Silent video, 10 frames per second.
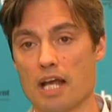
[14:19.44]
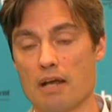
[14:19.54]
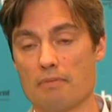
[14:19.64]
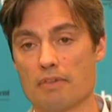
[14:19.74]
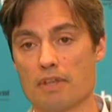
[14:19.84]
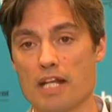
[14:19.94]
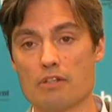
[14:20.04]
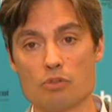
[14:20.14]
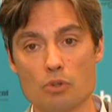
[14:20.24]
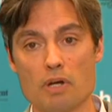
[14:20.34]
Um, that
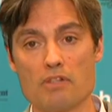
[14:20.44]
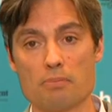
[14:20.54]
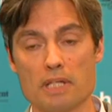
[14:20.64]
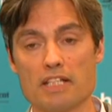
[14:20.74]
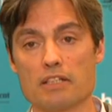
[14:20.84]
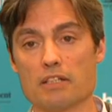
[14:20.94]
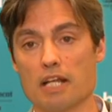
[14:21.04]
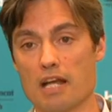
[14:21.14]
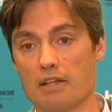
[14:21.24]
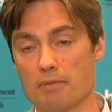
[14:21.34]
has always been
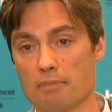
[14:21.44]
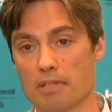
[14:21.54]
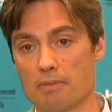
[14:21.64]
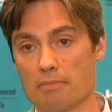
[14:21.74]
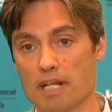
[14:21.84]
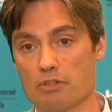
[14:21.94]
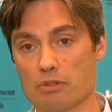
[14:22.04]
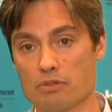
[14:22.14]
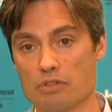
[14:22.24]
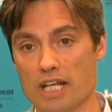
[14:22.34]
uh, the minimum
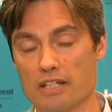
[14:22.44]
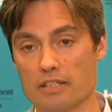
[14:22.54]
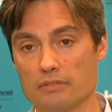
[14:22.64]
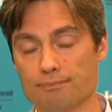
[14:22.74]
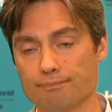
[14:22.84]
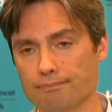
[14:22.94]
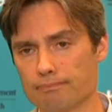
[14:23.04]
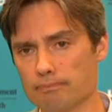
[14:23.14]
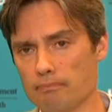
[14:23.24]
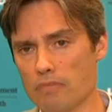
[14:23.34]
national standard.
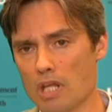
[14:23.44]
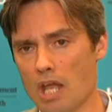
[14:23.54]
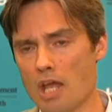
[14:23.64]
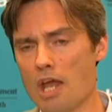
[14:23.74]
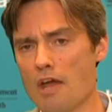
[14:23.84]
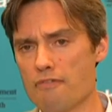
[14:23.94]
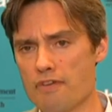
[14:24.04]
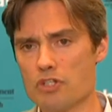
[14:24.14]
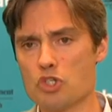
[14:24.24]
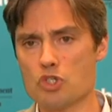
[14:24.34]
A
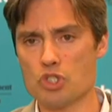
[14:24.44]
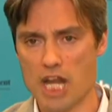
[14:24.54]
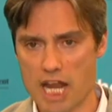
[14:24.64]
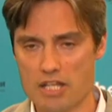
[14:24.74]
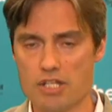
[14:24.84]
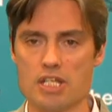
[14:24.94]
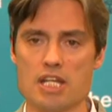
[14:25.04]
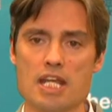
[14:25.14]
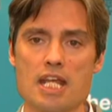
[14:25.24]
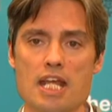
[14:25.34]
fit test
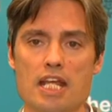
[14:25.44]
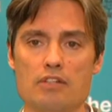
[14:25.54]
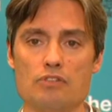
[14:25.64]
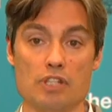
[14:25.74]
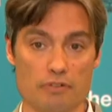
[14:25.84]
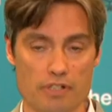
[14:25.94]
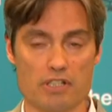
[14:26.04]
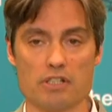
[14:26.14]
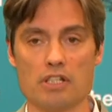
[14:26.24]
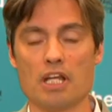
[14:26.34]
is
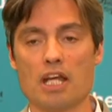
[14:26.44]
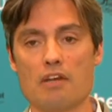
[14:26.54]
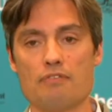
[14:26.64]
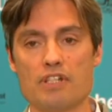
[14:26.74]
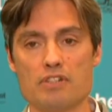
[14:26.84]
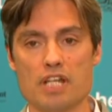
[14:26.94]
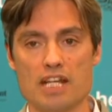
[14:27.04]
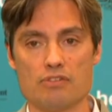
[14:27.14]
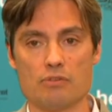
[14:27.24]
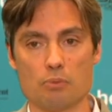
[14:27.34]
different. A fit
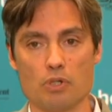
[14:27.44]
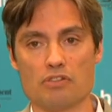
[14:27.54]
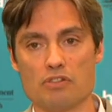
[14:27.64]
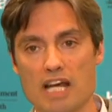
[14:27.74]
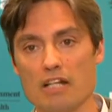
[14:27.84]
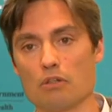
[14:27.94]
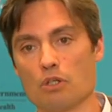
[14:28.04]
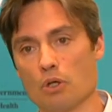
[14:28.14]
test works out